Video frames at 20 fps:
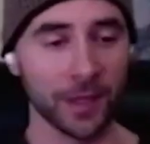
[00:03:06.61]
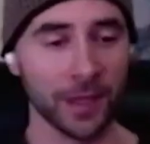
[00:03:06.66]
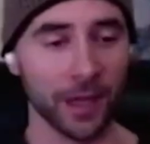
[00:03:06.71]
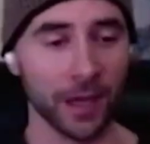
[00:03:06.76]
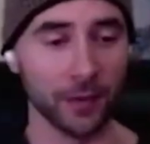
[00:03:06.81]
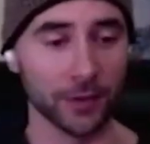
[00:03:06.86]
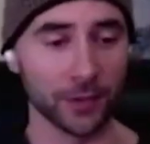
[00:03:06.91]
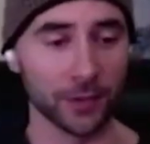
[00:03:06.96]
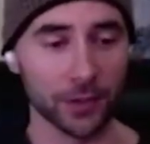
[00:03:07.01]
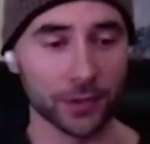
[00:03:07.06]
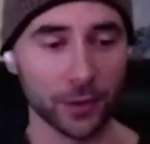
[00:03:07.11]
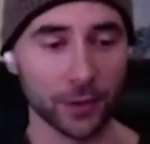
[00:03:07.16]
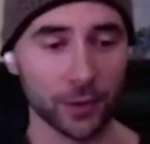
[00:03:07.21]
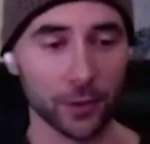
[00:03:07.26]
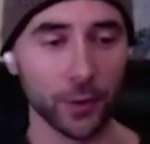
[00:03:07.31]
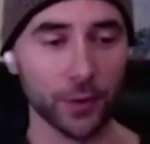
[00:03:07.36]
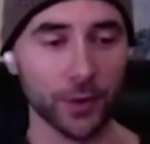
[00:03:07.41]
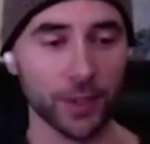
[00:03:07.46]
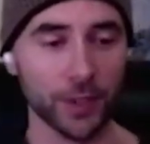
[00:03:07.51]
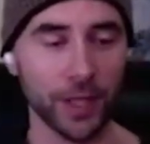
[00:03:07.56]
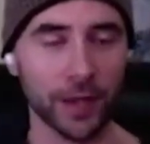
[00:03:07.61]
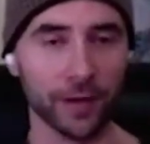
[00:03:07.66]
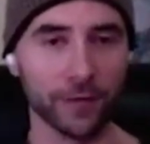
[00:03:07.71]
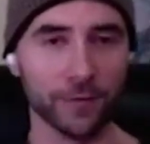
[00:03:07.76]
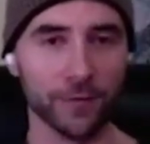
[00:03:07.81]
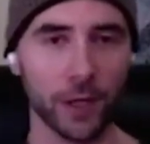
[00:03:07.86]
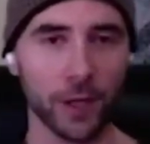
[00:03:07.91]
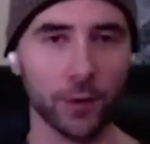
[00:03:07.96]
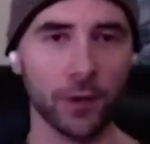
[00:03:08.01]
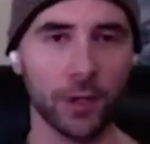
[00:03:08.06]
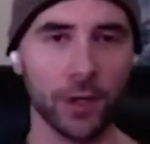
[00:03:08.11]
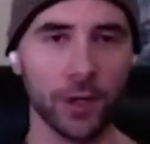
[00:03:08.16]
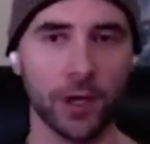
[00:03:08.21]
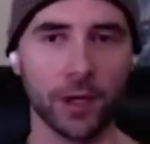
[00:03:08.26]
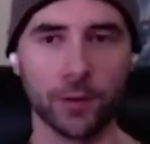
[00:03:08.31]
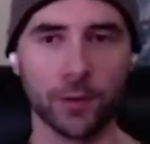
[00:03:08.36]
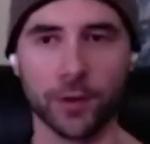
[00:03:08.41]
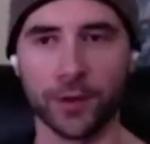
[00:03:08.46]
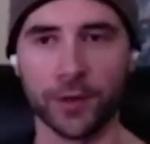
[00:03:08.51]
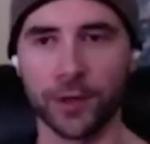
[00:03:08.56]
And it was also cool to like follow
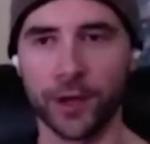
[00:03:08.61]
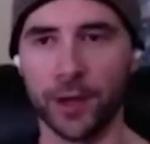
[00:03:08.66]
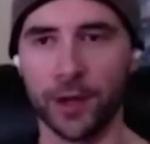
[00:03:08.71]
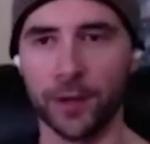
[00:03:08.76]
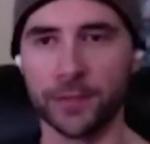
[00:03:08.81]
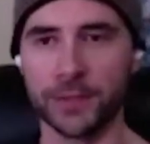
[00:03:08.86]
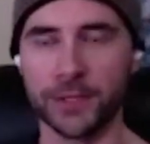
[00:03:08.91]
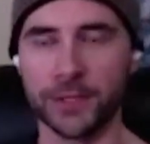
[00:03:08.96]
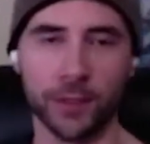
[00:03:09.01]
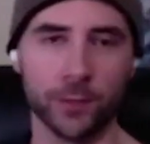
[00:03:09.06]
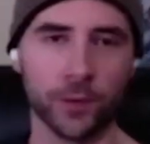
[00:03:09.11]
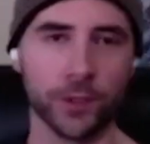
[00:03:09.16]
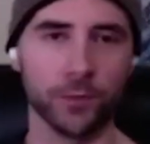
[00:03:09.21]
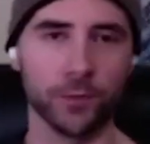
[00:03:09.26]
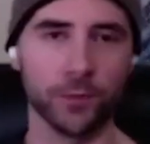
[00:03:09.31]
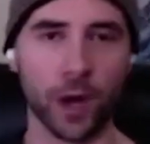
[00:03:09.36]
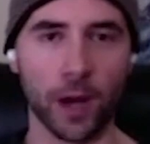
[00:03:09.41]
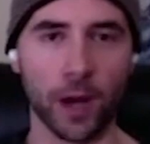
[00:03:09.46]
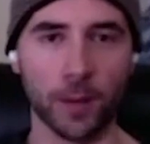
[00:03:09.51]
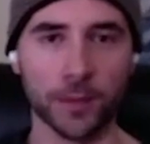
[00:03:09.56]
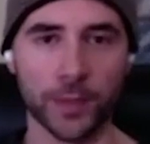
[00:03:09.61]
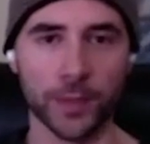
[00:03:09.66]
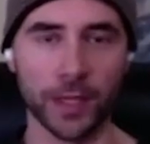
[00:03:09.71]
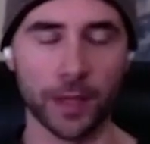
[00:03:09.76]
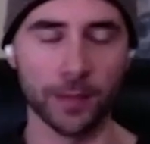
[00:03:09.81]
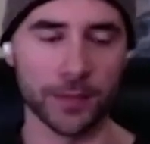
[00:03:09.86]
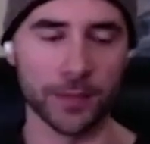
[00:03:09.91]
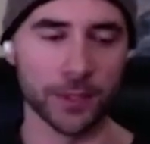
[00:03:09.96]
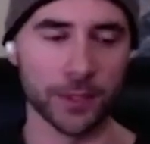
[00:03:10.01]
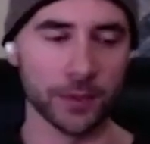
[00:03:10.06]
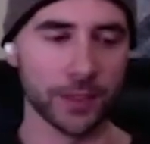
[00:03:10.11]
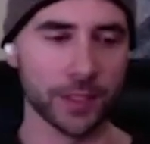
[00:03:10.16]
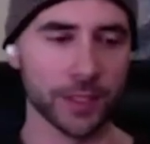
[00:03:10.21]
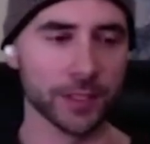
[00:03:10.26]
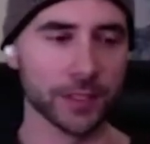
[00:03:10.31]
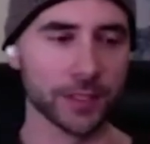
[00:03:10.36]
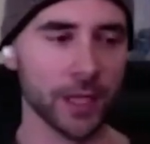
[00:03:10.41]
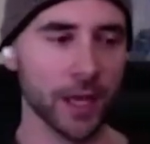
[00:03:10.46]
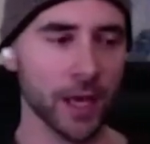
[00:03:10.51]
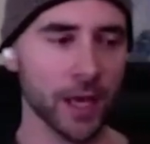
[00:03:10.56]
along with um, seeing what Rob's been up to
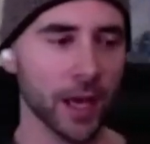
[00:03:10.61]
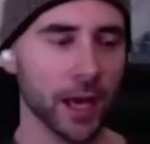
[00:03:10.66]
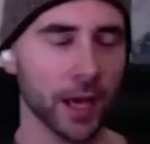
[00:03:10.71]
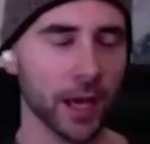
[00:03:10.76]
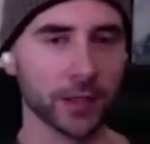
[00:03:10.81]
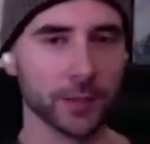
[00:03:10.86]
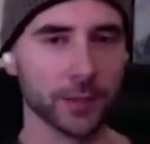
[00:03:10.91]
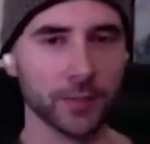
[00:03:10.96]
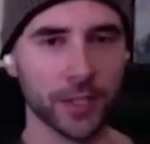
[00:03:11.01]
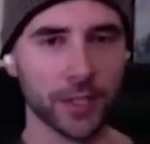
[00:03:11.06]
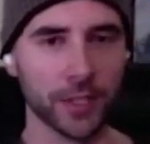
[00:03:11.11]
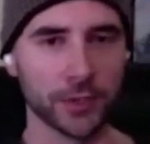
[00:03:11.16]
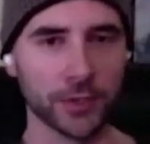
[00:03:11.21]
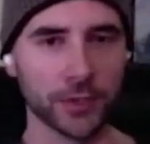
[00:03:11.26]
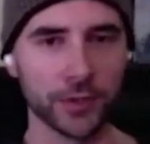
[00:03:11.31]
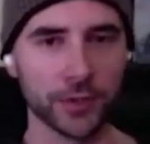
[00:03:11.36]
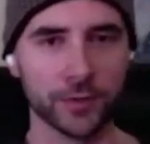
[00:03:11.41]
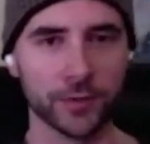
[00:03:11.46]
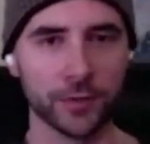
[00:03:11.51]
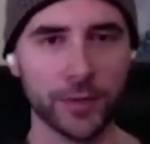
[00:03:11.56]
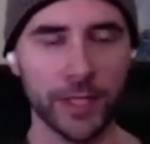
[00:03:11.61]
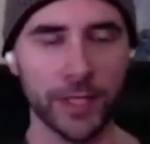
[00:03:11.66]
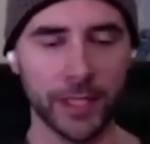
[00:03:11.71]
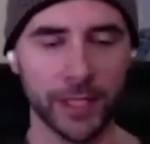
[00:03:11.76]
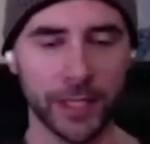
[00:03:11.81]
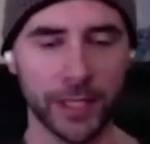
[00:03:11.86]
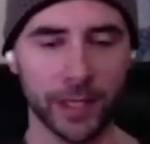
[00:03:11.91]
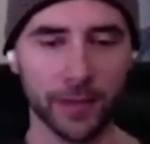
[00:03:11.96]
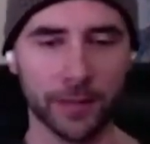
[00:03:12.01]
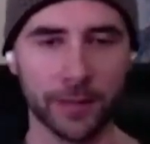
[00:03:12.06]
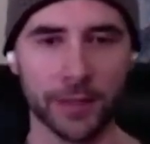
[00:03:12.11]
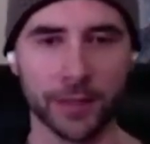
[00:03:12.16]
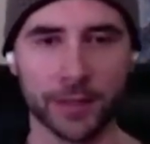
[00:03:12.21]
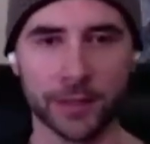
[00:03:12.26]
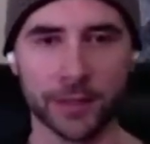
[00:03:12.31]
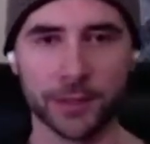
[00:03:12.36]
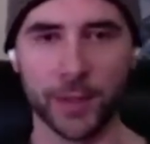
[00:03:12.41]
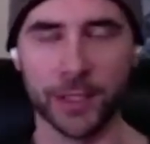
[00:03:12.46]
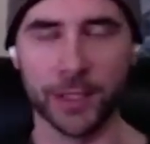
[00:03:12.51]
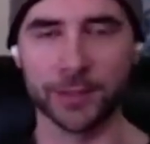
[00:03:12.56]
because I got the pleasure of meeting him
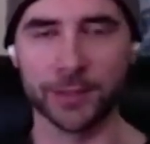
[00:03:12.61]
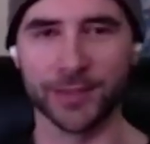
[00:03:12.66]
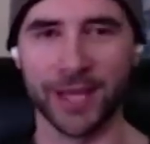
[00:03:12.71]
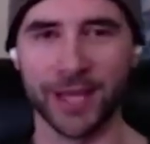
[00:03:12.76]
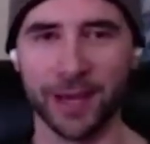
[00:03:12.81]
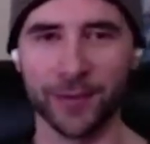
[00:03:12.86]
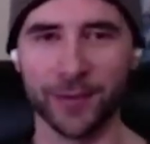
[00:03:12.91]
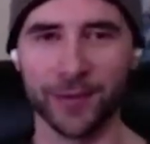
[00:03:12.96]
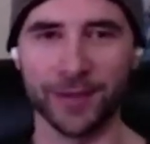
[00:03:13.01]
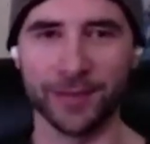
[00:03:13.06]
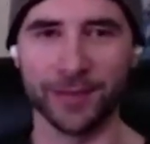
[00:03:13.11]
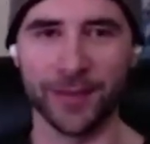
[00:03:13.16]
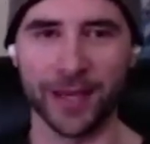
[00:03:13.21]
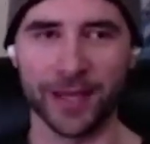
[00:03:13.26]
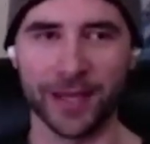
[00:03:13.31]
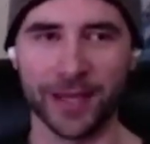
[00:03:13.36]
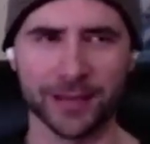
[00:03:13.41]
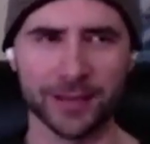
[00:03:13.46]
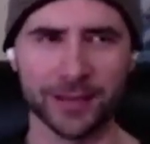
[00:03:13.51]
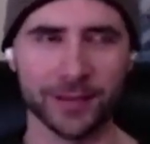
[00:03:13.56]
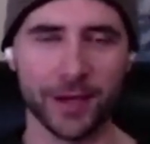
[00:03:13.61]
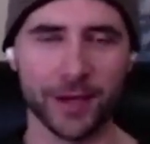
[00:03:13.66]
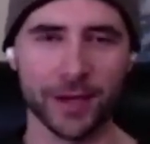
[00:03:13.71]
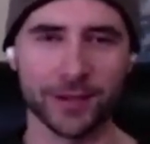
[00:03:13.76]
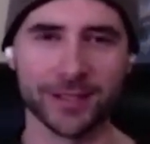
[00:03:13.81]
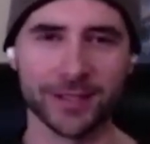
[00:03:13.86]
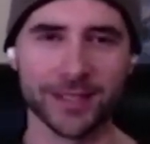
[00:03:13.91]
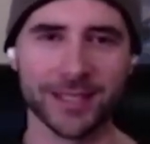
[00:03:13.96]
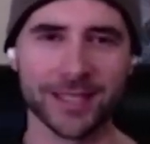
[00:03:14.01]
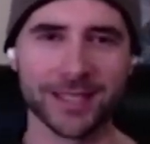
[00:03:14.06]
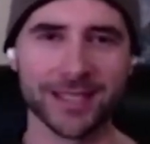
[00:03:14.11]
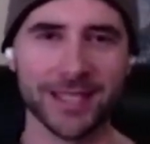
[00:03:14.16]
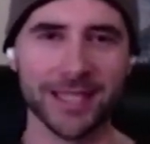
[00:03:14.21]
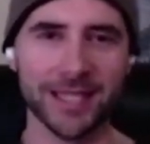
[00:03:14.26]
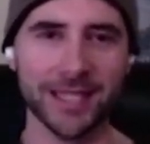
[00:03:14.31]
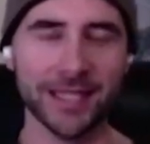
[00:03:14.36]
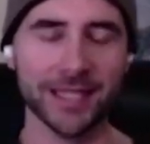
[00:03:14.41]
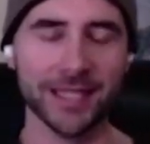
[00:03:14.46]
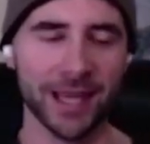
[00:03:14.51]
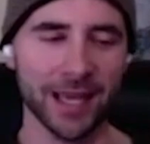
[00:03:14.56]
and spending some time with him back in
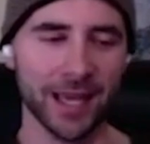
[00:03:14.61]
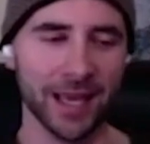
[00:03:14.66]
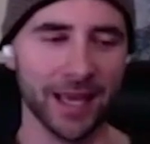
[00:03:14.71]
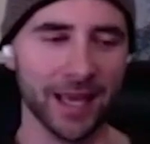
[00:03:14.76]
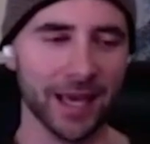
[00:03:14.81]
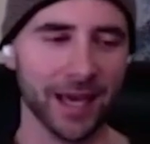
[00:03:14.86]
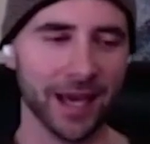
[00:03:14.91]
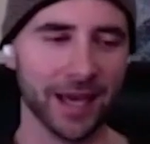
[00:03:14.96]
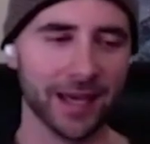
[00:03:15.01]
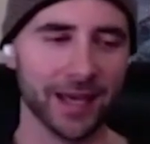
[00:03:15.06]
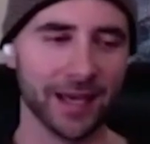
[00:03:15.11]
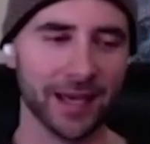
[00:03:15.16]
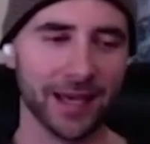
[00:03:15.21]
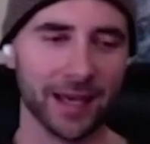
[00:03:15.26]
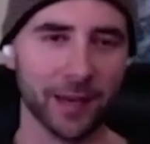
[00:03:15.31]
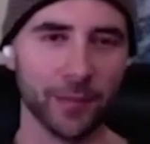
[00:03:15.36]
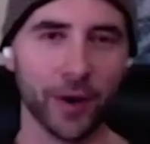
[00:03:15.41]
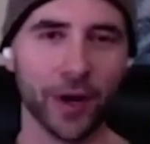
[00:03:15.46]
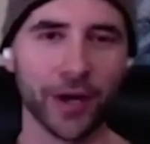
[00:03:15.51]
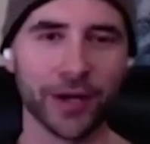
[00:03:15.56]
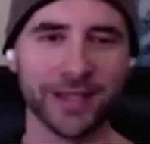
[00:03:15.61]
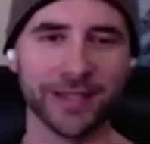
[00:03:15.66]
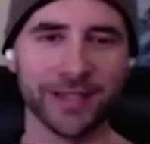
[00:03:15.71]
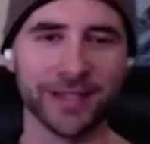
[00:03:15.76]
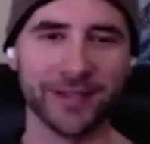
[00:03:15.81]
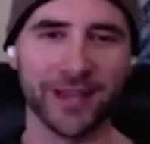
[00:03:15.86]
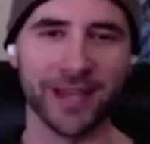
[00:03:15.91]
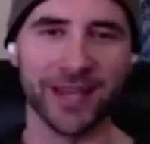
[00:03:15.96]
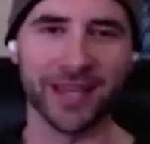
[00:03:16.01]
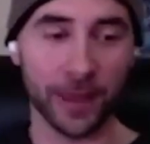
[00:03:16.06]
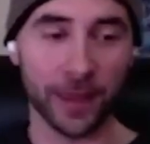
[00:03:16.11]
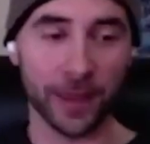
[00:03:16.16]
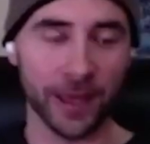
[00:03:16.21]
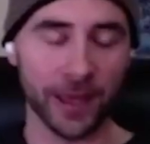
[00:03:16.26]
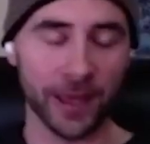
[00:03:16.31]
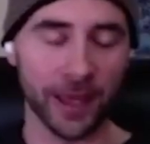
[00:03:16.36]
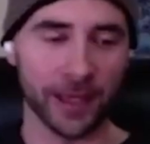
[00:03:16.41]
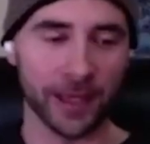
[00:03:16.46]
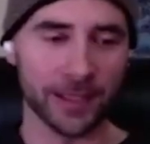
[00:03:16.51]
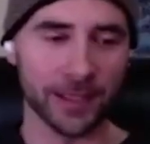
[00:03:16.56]
2016 at a, at a marketing event.
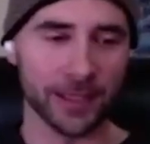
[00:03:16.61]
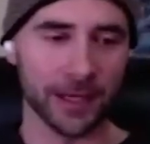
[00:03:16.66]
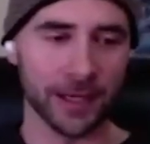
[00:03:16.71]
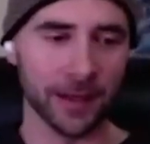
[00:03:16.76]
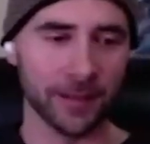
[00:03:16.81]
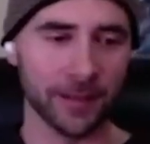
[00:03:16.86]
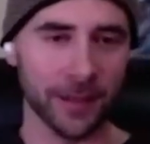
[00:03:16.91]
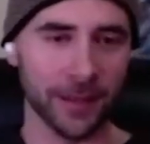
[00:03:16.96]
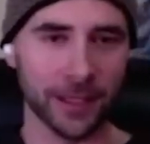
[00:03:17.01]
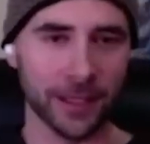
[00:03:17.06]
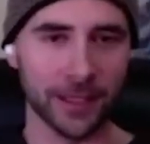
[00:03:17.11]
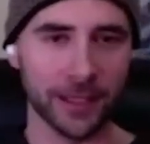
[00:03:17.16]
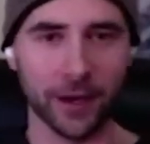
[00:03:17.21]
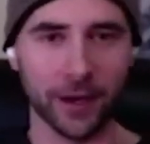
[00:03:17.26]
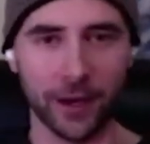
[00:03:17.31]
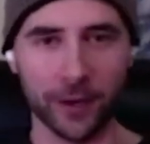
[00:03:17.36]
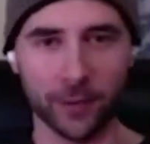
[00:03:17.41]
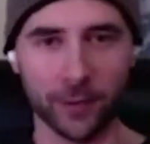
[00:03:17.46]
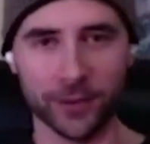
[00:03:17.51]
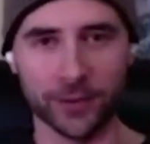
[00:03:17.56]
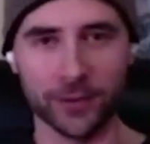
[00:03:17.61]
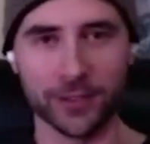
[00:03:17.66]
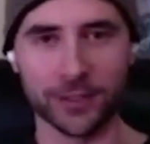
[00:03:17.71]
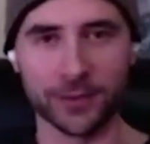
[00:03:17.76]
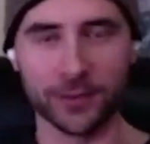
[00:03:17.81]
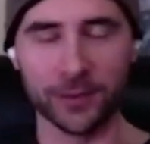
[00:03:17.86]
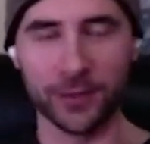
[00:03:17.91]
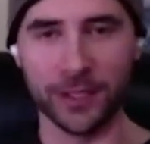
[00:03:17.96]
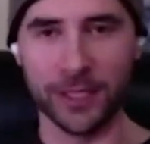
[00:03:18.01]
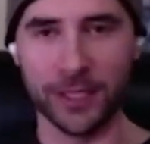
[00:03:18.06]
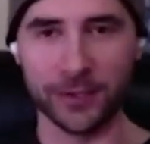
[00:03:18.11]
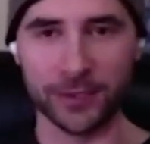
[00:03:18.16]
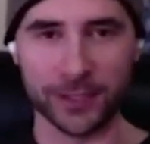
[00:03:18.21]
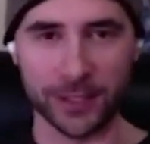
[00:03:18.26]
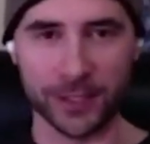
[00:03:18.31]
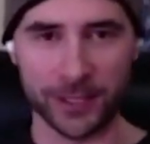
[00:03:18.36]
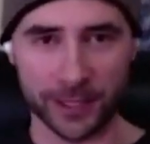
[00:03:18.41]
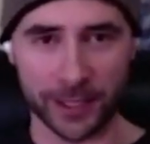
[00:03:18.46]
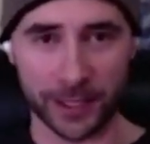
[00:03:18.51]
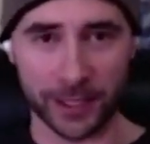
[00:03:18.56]
And um, he and Gary were doing some really
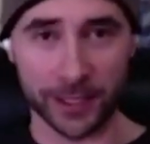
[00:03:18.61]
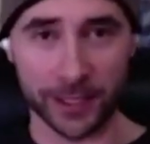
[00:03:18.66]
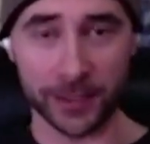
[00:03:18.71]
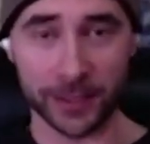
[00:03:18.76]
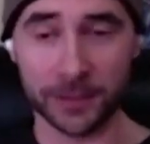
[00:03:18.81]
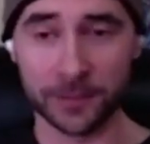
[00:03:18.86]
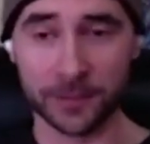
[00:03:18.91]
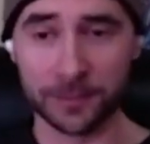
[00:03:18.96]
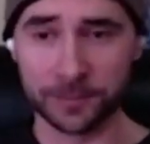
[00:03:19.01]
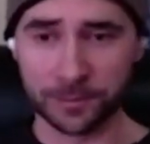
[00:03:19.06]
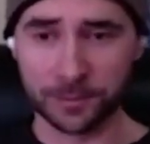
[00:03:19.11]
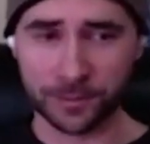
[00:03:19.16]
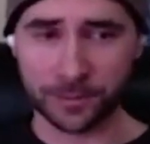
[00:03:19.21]
interesting things.